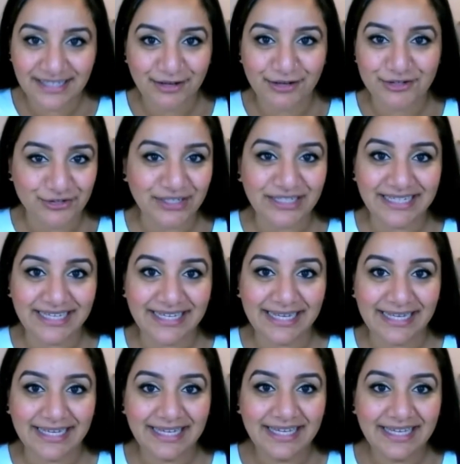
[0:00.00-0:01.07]
there
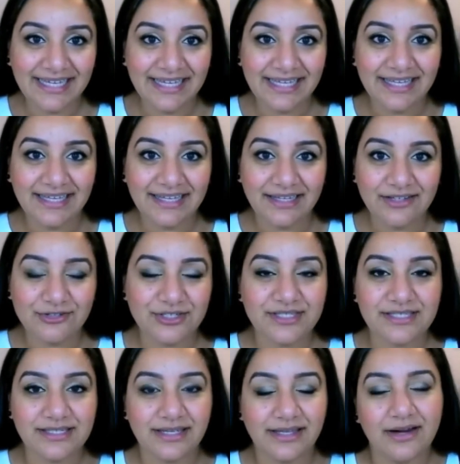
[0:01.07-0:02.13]
drinking
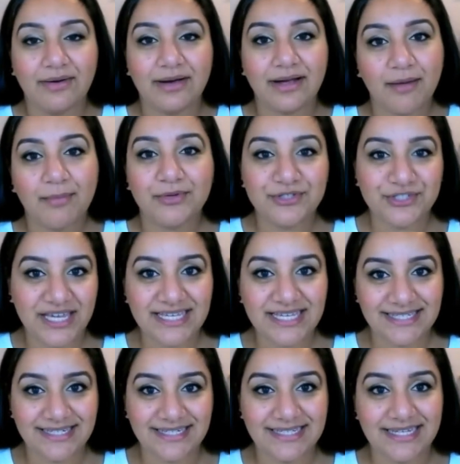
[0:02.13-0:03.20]
just, you know, a couple
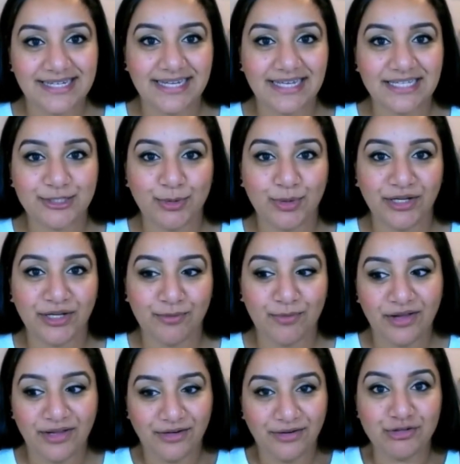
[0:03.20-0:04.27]
shakes in a day to get to where you
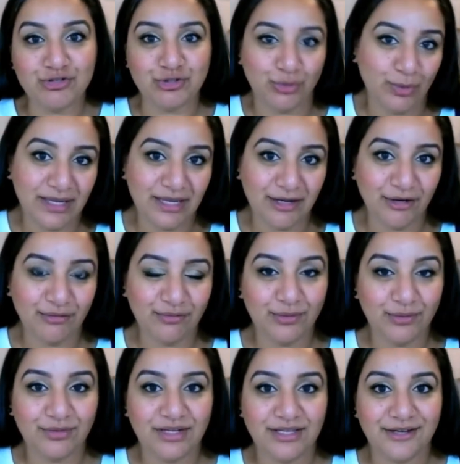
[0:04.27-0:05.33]
want. You're enjoying your
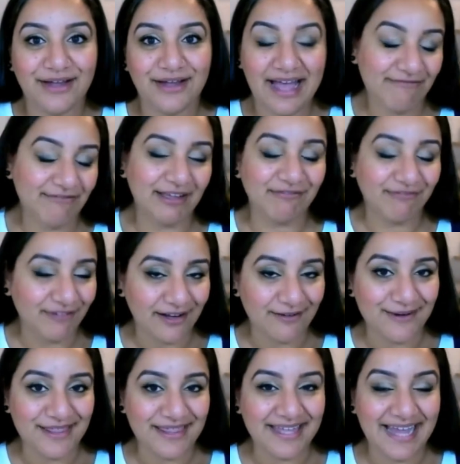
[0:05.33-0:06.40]
food, and you're having fun
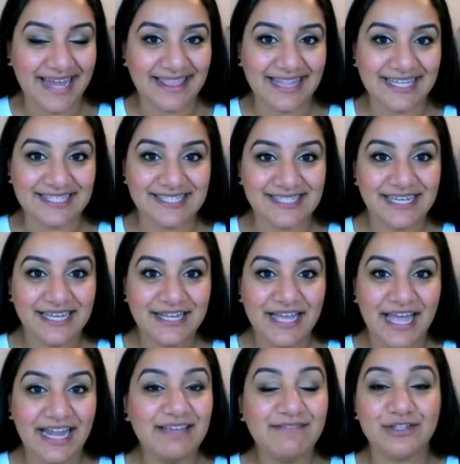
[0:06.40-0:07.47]
with it." And
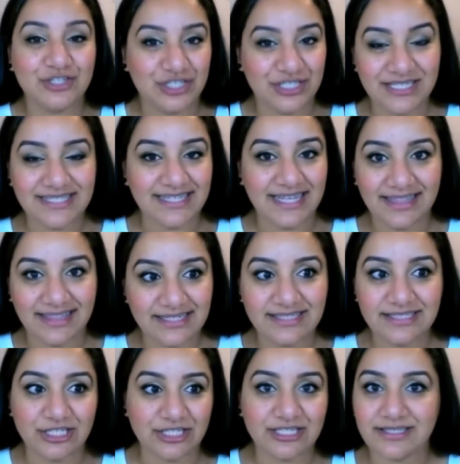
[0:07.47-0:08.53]
even she said,
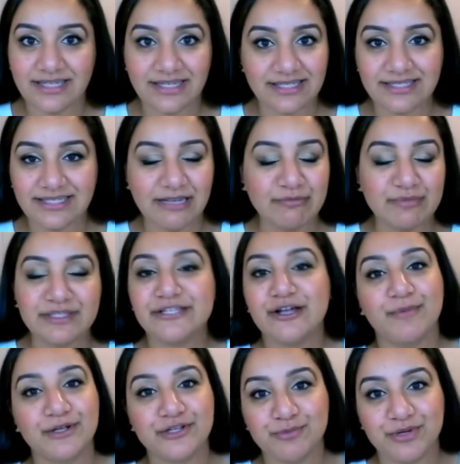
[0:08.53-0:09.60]
it seems so
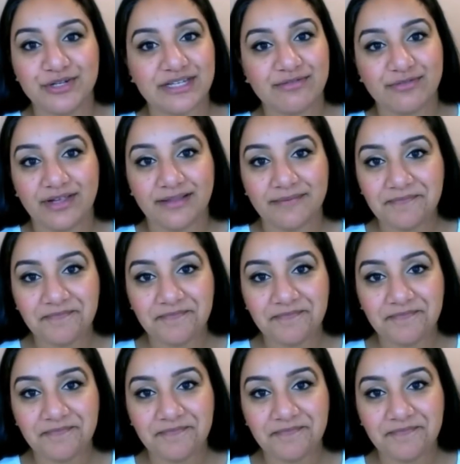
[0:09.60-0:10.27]
much more different.